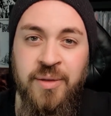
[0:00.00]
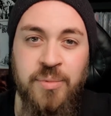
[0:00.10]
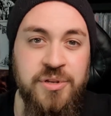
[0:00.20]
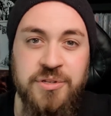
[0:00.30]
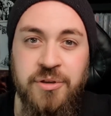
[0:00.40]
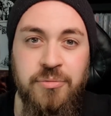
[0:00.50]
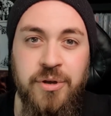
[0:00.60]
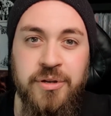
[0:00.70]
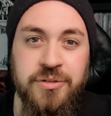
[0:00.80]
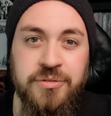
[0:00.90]
But there's no
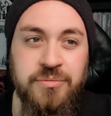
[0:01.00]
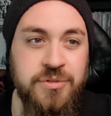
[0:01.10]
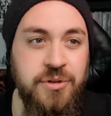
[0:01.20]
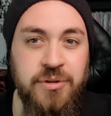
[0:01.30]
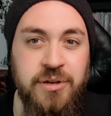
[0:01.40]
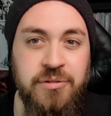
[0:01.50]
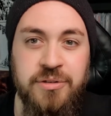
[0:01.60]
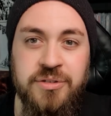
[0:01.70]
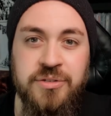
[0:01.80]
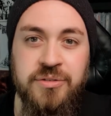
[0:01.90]
words, there's no
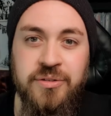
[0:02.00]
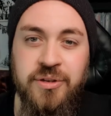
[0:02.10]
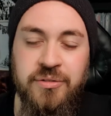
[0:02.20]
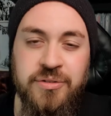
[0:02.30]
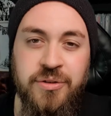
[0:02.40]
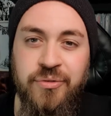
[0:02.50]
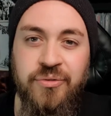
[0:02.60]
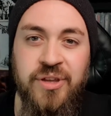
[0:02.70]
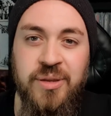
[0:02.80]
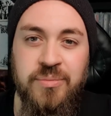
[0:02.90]
lyrics, you know, there's no
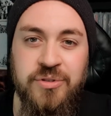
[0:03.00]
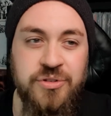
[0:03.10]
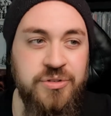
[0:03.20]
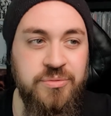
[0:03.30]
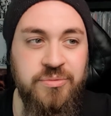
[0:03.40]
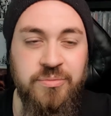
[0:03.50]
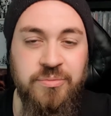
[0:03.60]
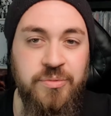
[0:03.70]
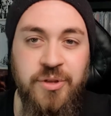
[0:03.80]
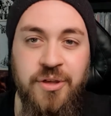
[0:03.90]
theme. It's just
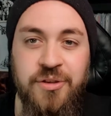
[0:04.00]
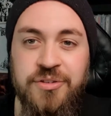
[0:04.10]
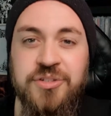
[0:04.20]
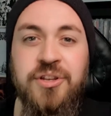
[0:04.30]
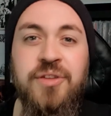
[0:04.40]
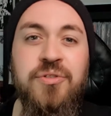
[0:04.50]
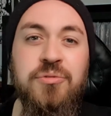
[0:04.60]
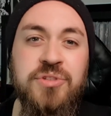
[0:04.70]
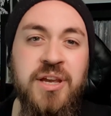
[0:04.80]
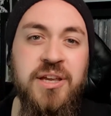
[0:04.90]
like if you
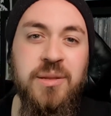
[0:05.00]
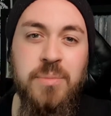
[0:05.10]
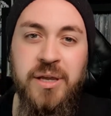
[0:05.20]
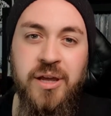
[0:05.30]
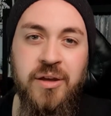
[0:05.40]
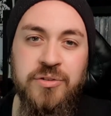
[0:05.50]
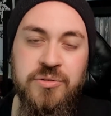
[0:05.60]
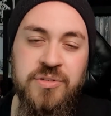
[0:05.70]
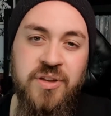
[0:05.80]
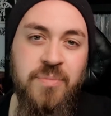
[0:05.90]
were taking the mick out of
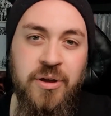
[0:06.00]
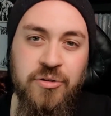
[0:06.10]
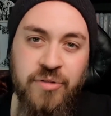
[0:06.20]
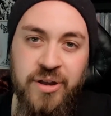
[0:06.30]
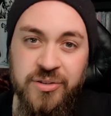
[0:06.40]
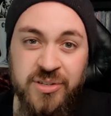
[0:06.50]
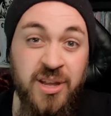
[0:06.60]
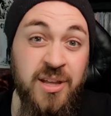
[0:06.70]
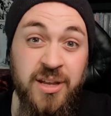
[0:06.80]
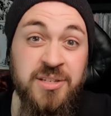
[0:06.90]
doing death metal growls,
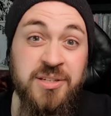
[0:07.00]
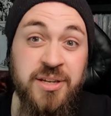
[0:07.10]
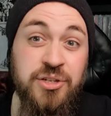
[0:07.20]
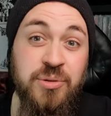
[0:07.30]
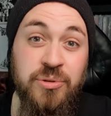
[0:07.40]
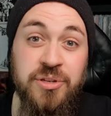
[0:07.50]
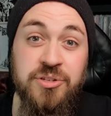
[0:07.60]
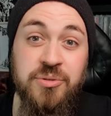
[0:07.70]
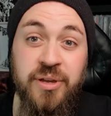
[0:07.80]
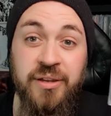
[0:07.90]
that's essentially what they're
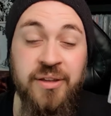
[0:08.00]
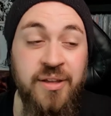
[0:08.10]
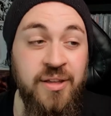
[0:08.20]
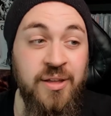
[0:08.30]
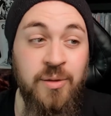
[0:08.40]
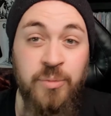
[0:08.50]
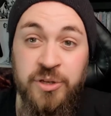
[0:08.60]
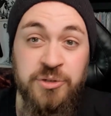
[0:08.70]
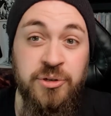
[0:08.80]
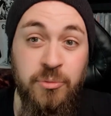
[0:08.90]
doing. But
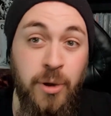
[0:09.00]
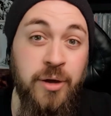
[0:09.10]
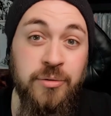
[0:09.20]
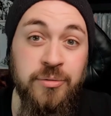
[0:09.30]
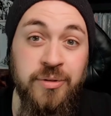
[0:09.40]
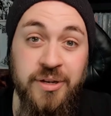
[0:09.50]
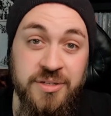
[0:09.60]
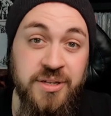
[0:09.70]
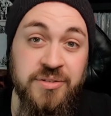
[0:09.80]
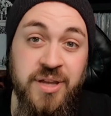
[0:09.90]
they're doing it well, and it
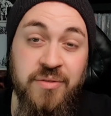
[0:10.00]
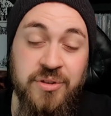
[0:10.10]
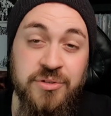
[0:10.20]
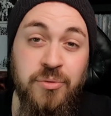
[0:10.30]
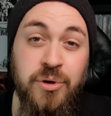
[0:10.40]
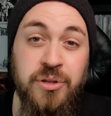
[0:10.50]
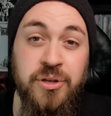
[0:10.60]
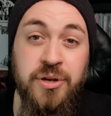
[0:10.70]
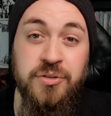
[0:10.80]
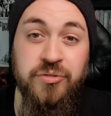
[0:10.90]
sounds heavy. It's got one of the
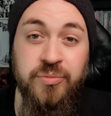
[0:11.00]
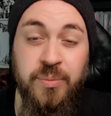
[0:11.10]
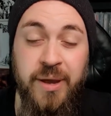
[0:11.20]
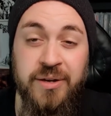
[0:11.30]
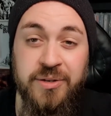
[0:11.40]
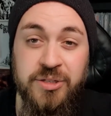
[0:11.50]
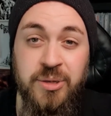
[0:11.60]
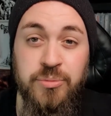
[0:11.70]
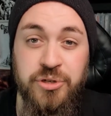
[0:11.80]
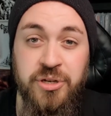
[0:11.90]
guys from the band
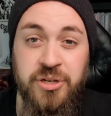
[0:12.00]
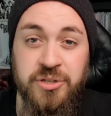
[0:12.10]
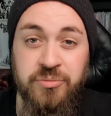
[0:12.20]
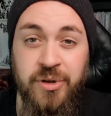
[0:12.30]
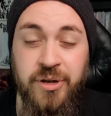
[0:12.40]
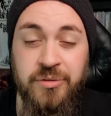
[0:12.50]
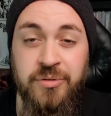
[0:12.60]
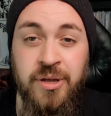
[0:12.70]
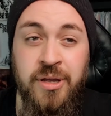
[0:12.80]
Assumption in it as well.